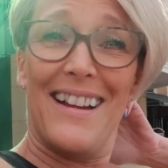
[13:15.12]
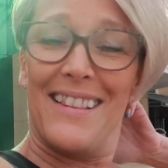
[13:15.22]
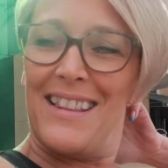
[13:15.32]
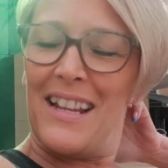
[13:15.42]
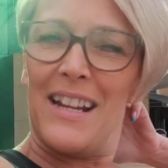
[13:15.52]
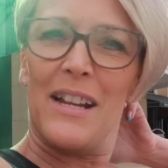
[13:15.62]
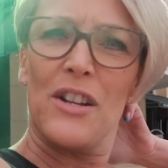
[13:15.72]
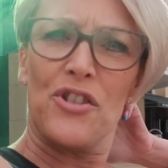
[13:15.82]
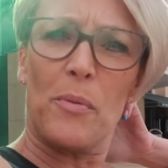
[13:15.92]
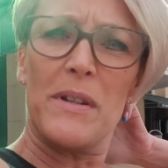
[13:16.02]
in the
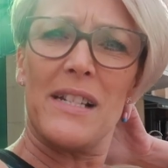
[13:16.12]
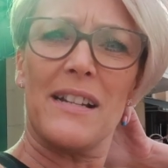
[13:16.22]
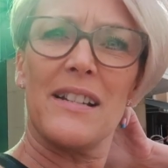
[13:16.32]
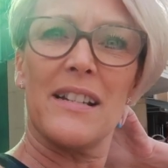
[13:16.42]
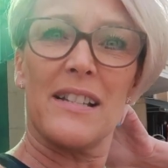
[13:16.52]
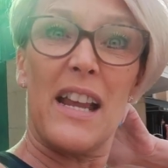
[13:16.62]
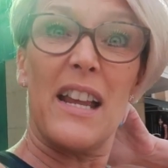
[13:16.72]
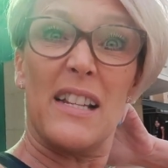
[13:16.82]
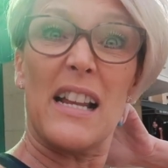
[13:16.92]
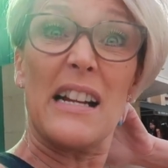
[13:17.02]
shopping centres.
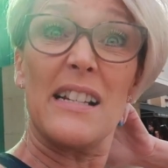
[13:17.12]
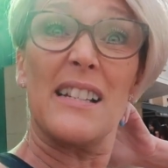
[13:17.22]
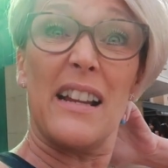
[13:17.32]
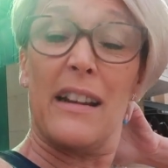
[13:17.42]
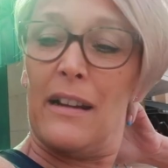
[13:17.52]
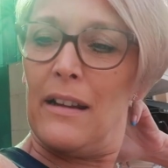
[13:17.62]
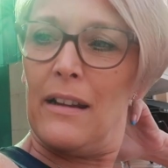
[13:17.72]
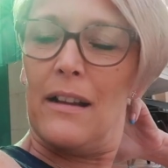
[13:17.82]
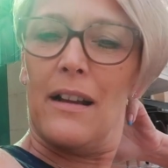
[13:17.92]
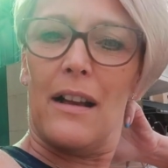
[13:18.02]
It is icy.
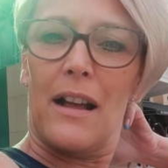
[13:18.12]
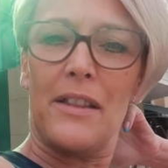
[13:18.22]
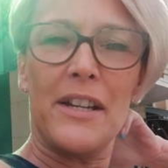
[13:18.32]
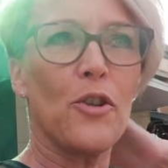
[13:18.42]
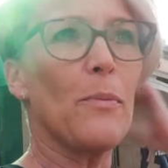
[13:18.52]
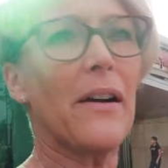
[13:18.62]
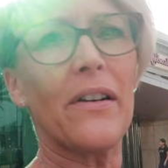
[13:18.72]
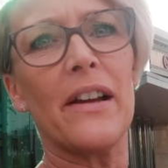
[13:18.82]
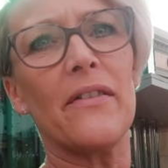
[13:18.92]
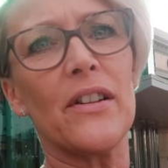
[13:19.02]
And then you come
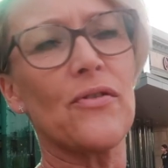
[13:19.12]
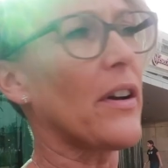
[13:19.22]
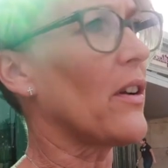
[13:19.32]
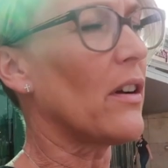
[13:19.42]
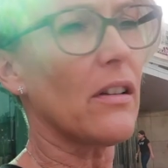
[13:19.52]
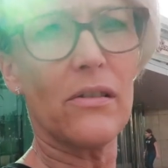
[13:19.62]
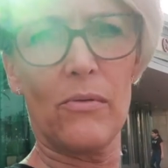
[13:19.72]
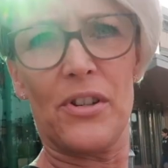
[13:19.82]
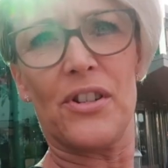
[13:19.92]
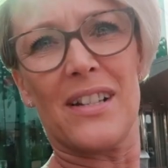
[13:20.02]
out here and it's red hot,
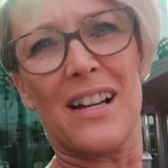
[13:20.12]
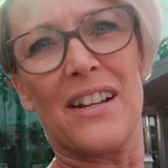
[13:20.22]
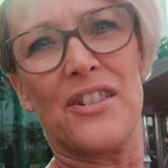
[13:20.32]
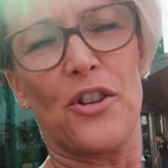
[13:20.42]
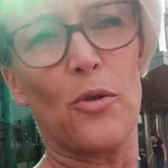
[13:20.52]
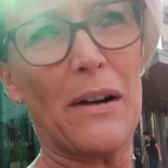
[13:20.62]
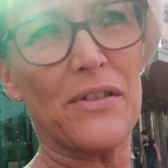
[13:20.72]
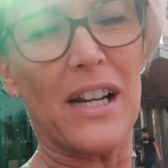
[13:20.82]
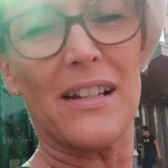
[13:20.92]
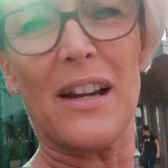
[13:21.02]
which is nice. You come
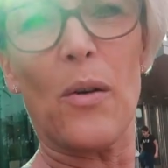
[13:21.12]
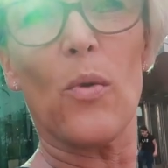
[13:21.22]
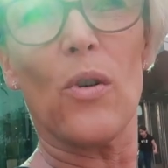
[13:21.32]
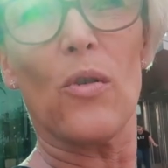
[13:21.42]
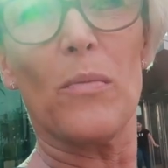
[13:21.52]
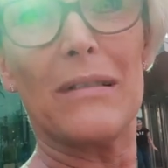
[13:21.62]
outside to get warm.